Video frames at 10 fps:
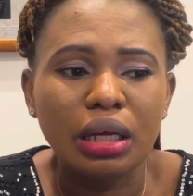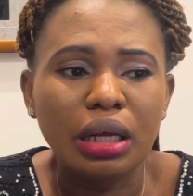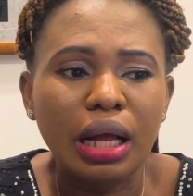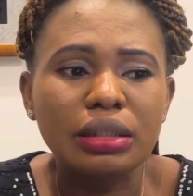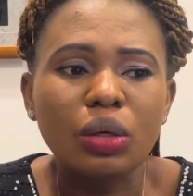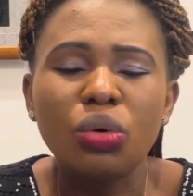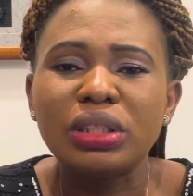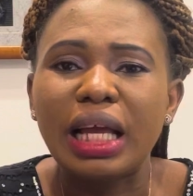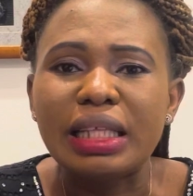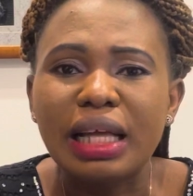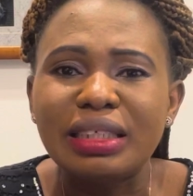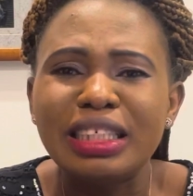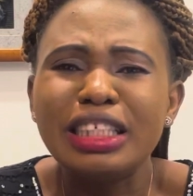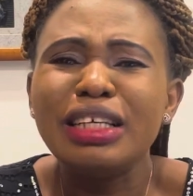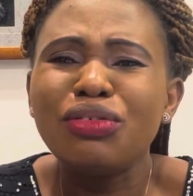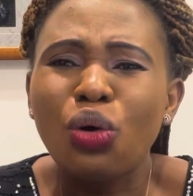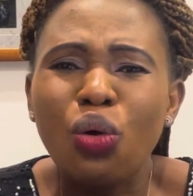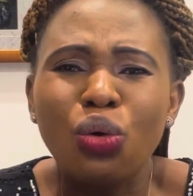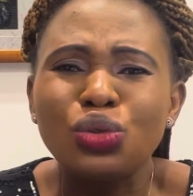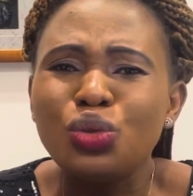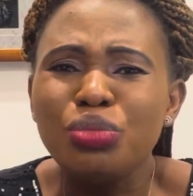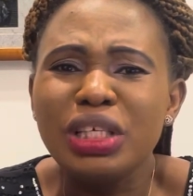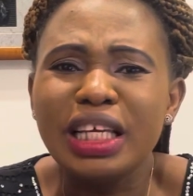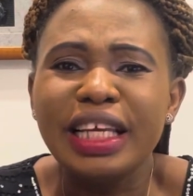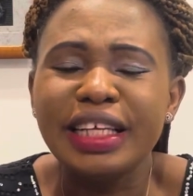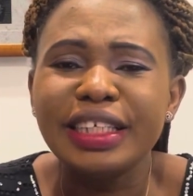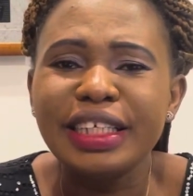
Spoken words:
I said, what entered? He didn't even call to me again.